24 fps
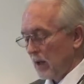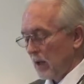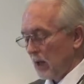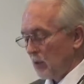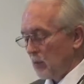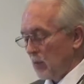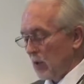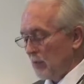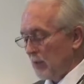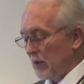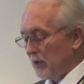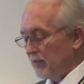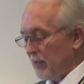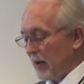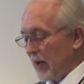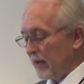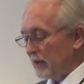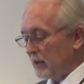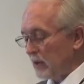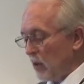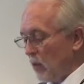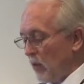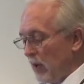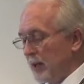When we
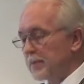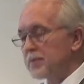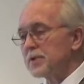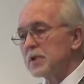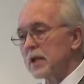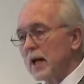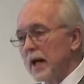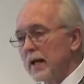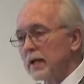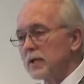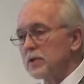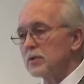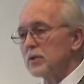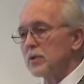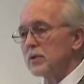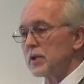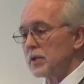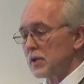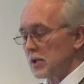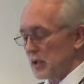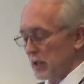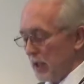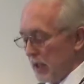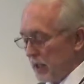find the websites or the
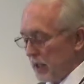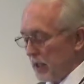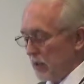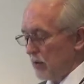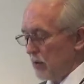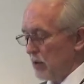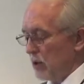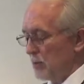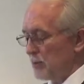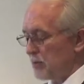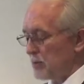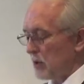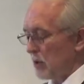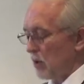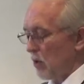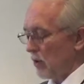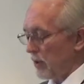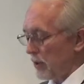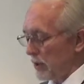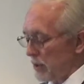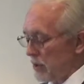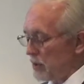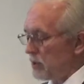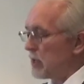study groups or
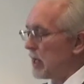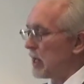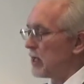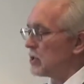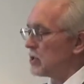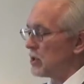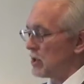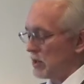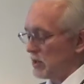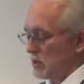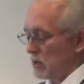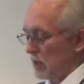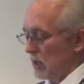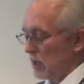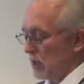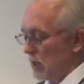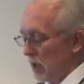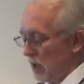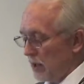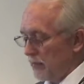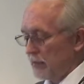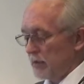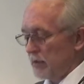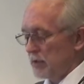organizations and
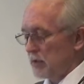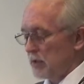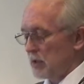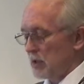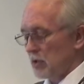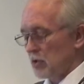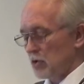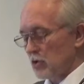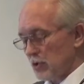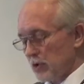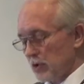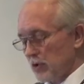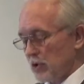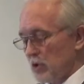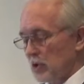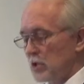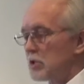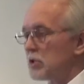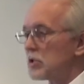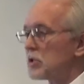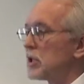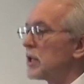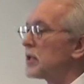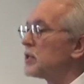covens and
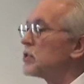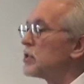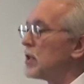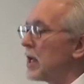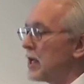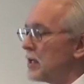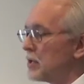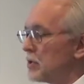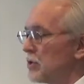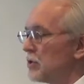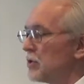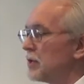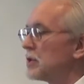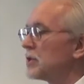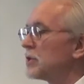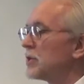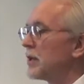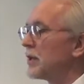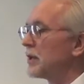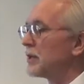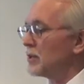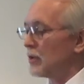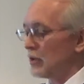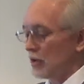churches such as
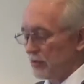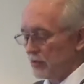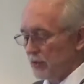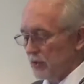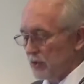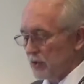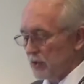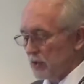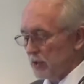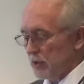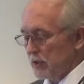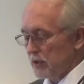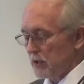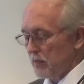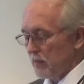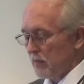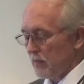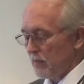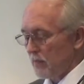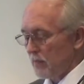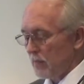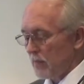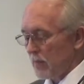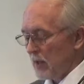Unitarian Universalism,
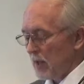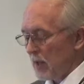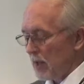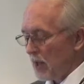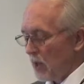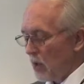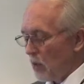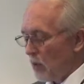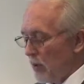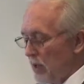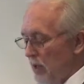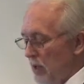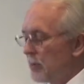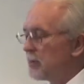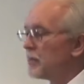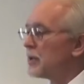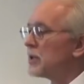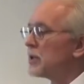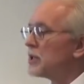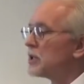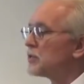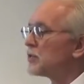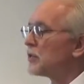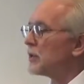we
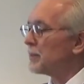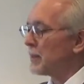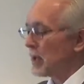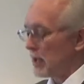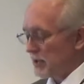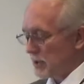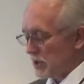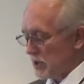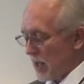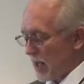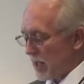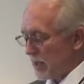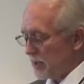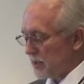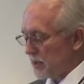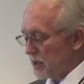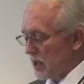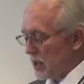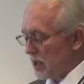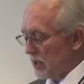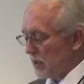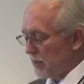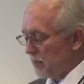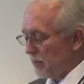emerge from our
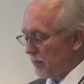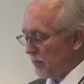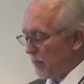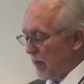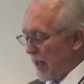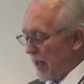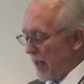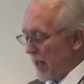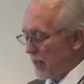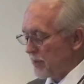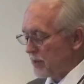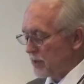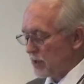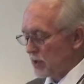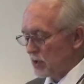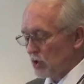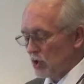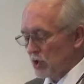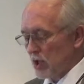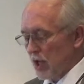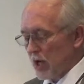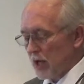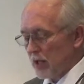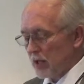solitary paths and
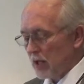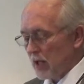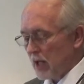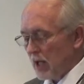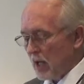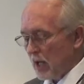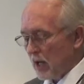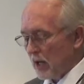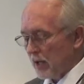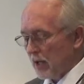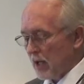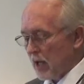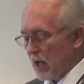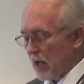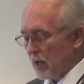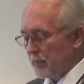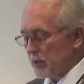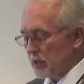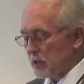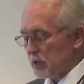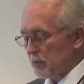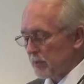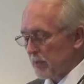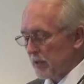share our
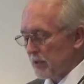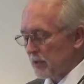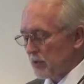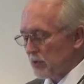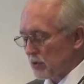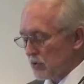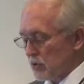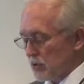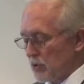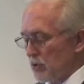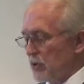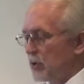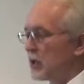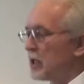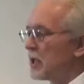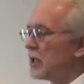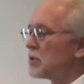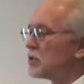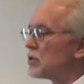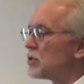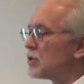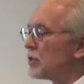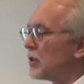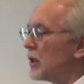common spiritual journey
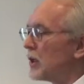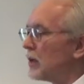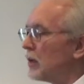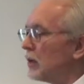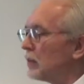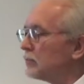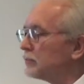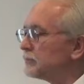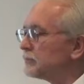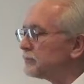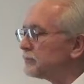and struggle.